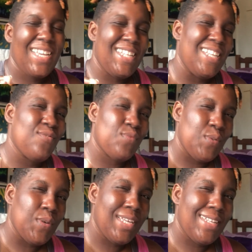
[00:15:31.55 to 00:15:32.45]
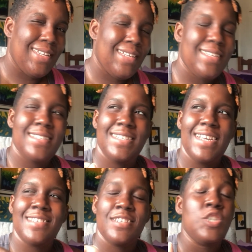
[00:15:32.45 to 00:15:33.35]
It didn't ruin, it's
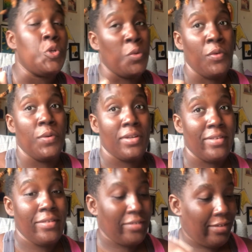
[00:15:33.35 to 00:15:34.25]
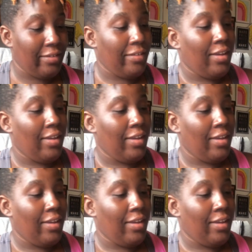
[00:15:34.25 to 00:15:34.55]
just she overworked it. Okay,